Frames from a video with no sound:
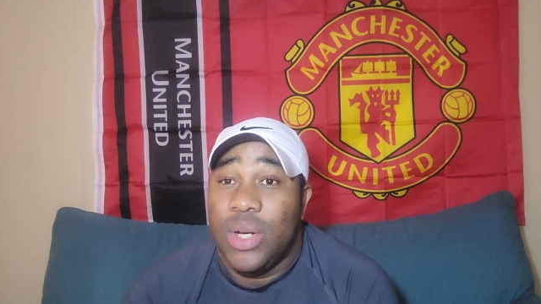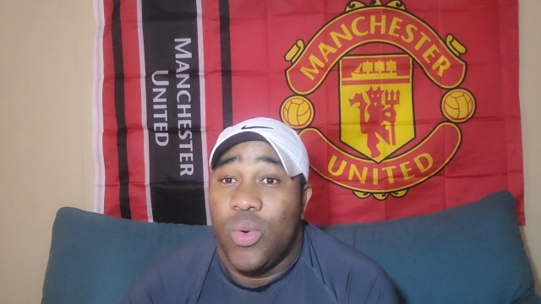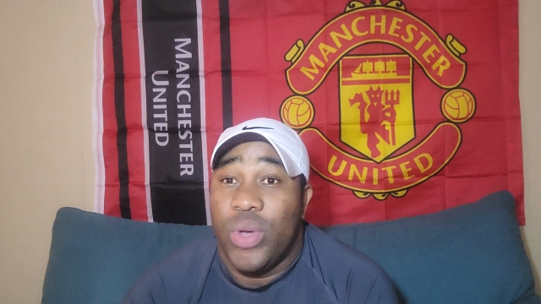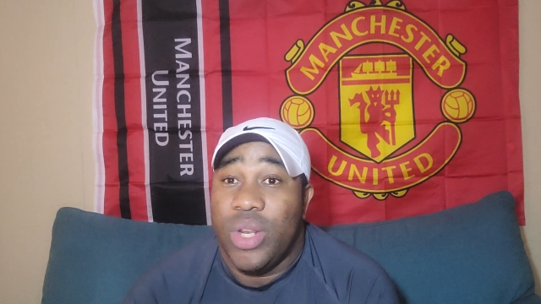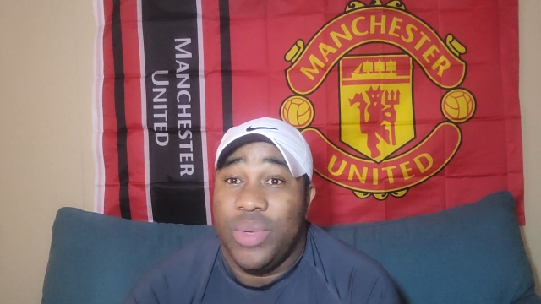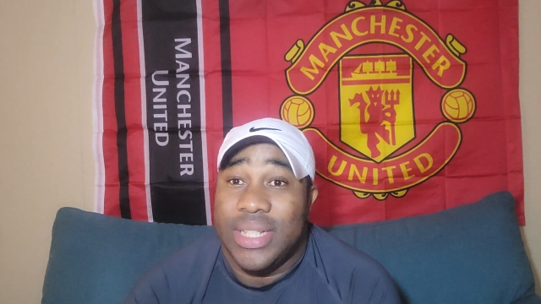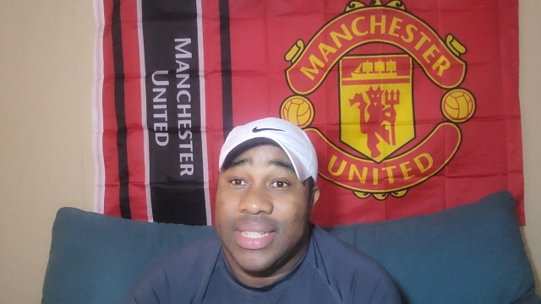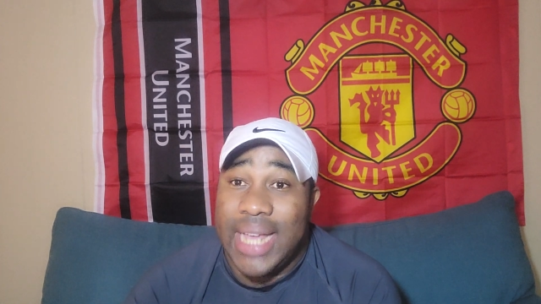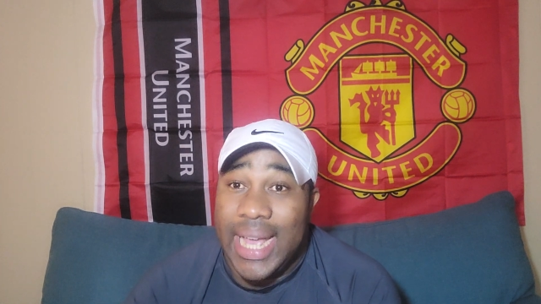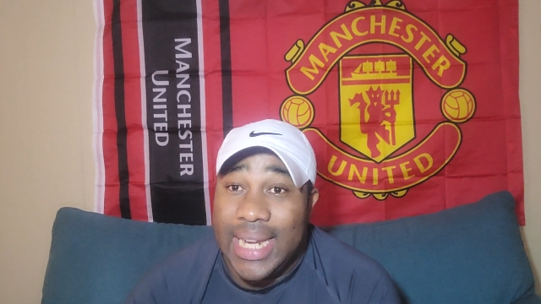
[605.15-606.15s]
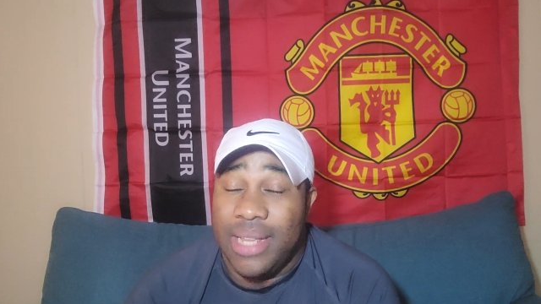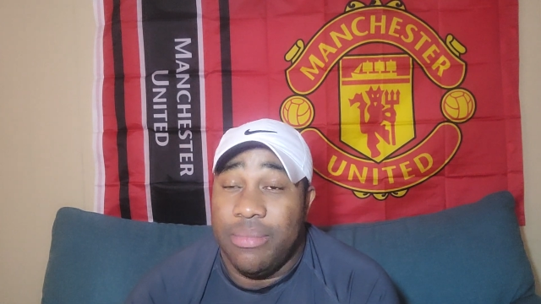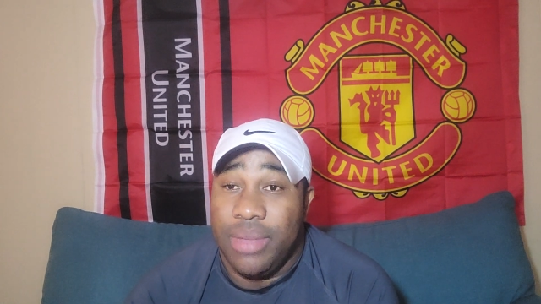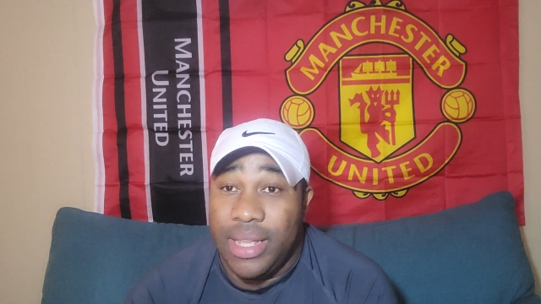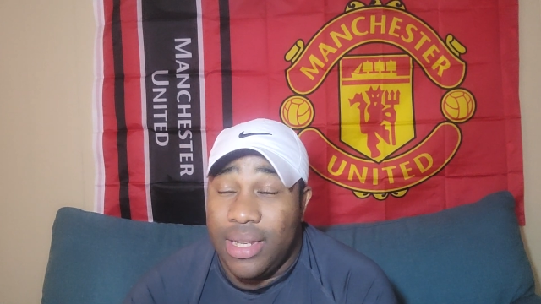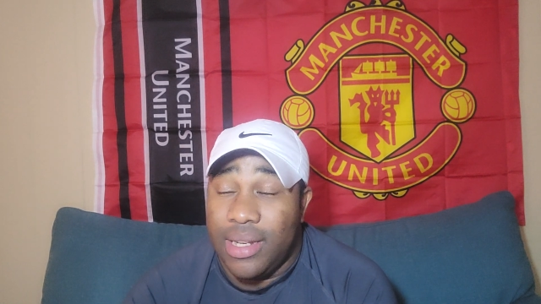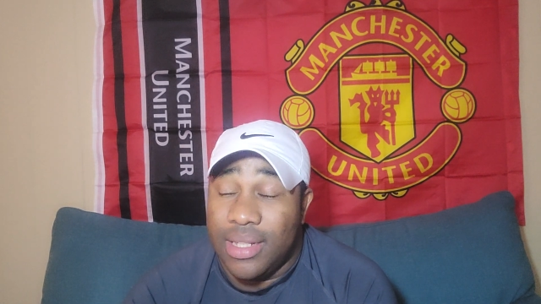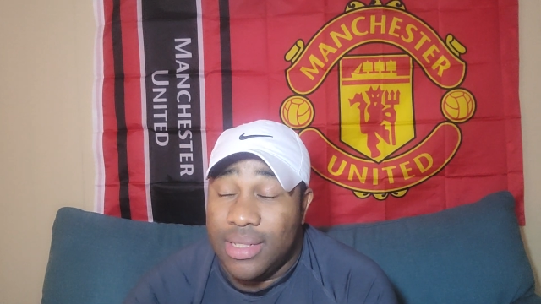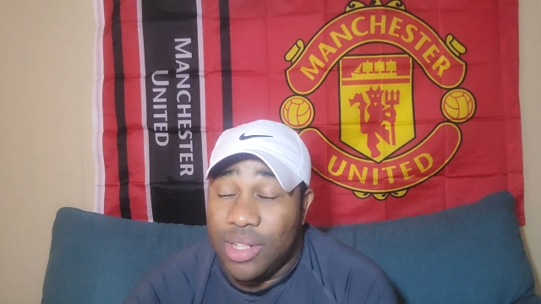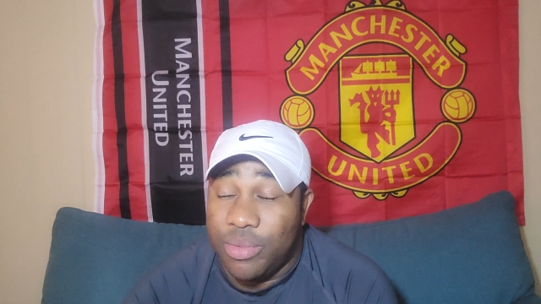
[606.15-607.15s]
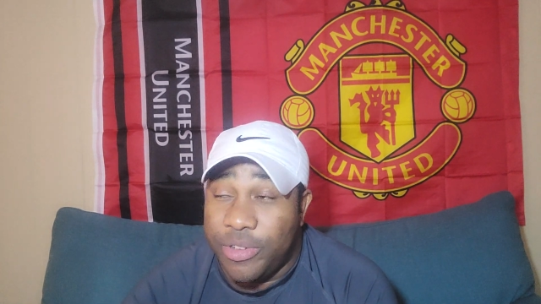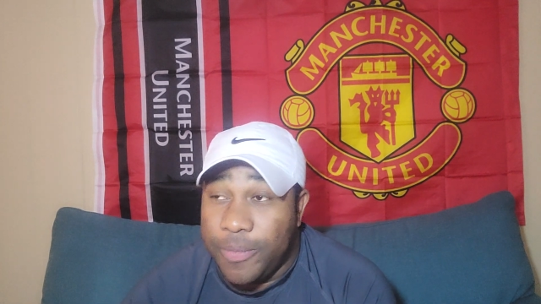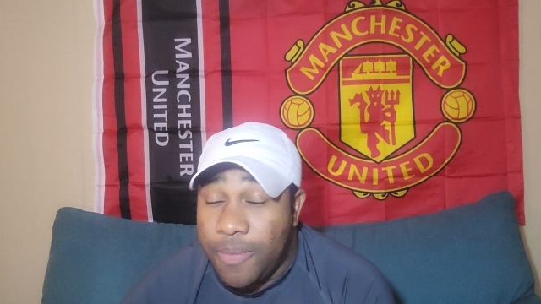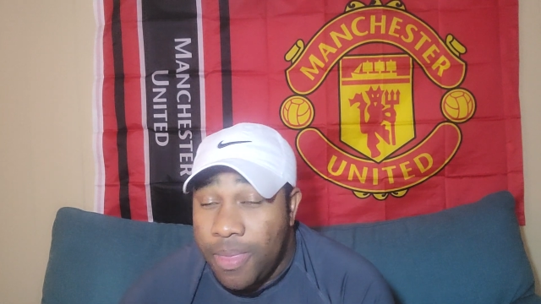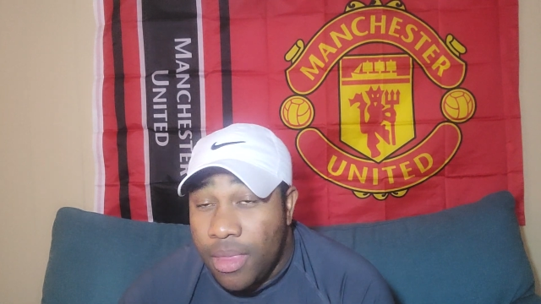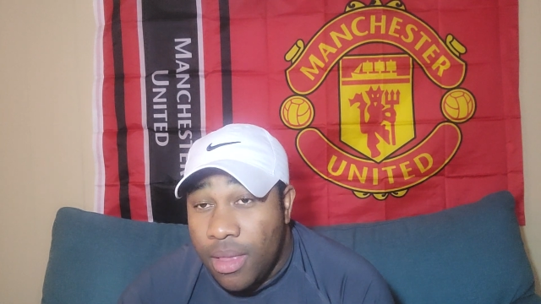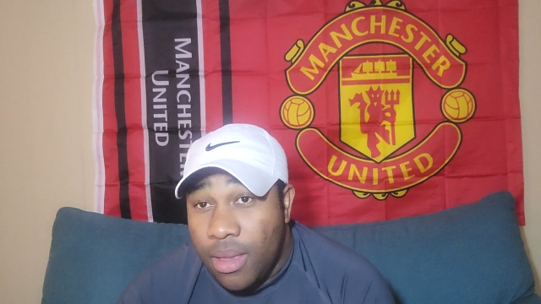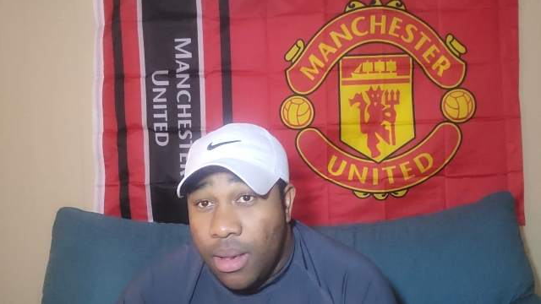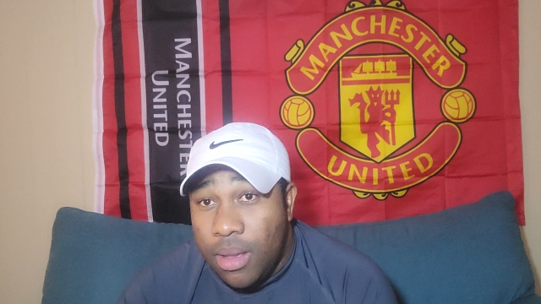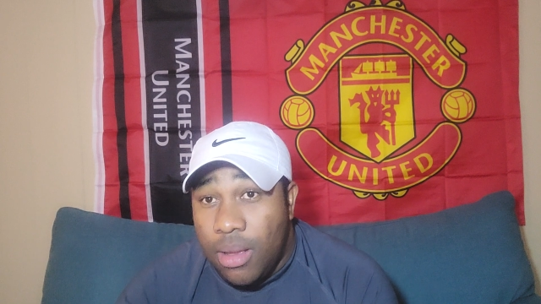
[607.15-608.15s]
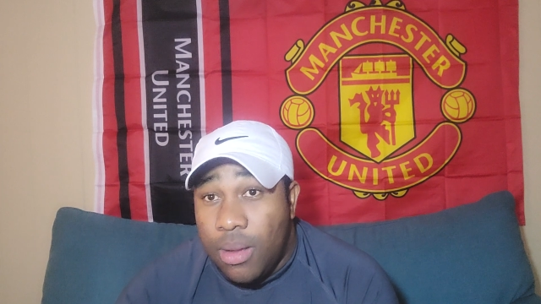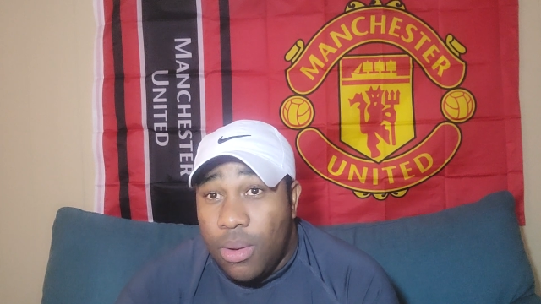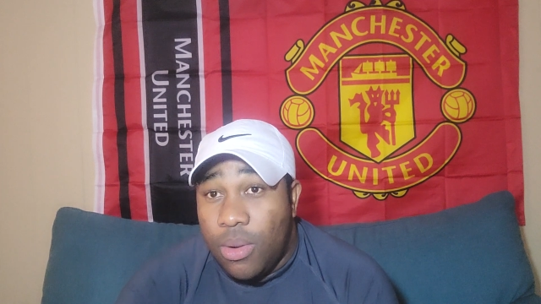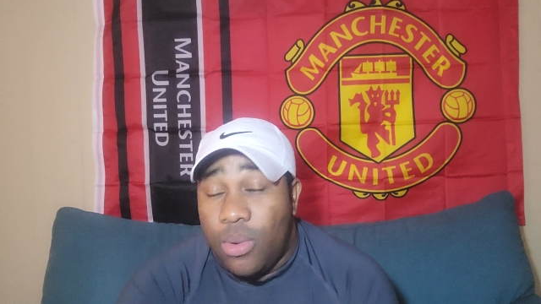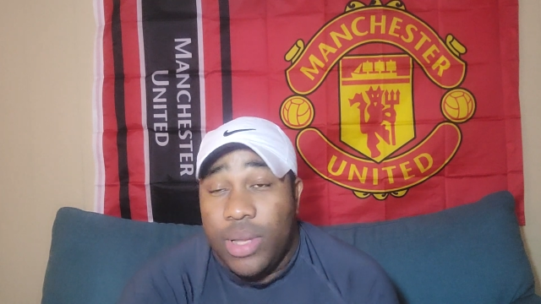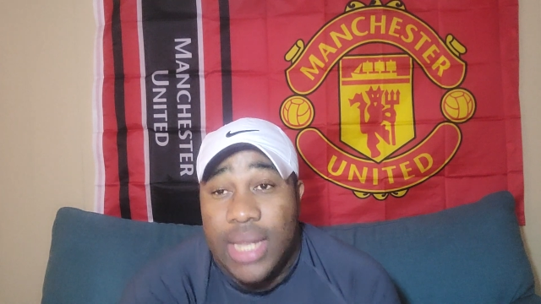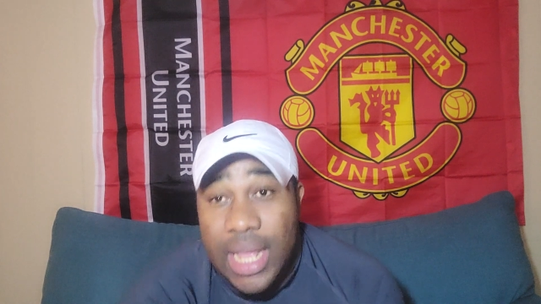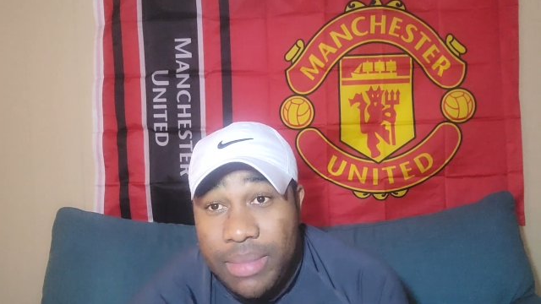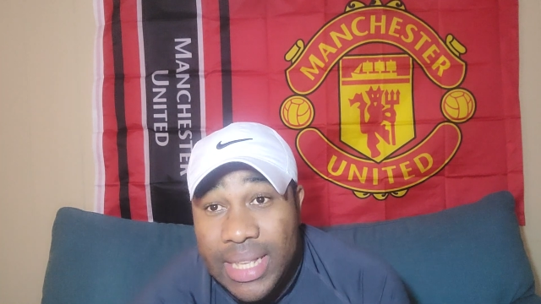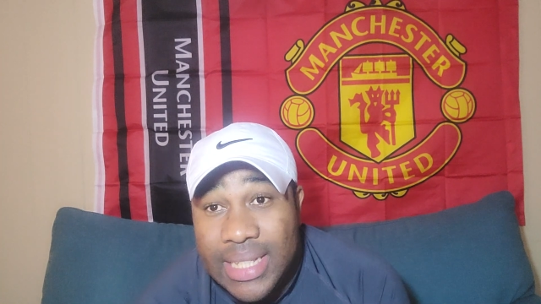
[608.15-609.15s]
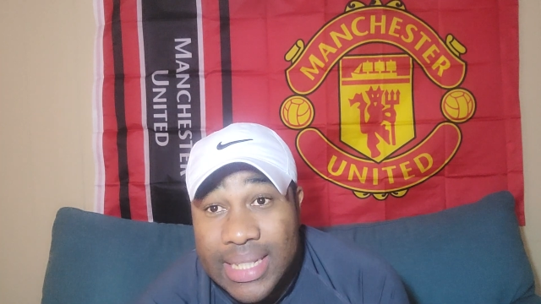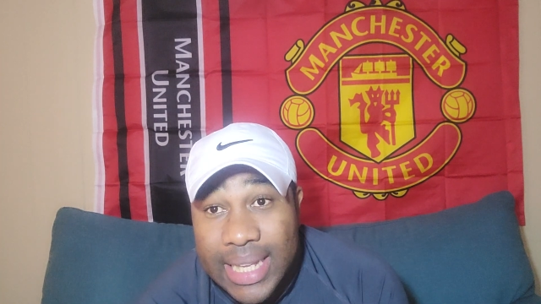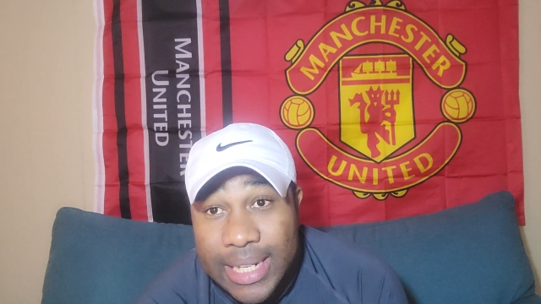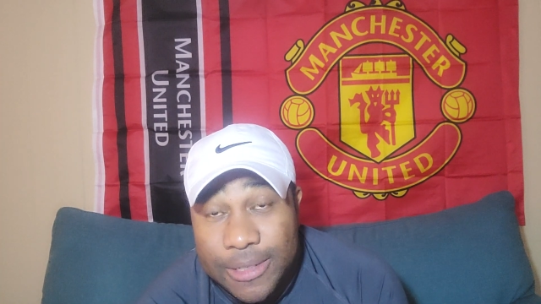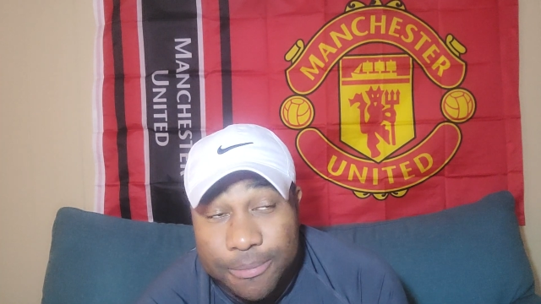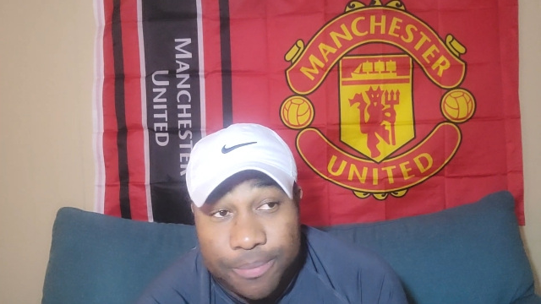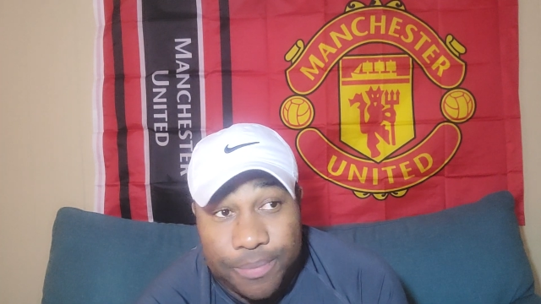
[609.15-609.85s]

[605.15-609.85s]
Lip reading: when we signed him in the summer. With that being said,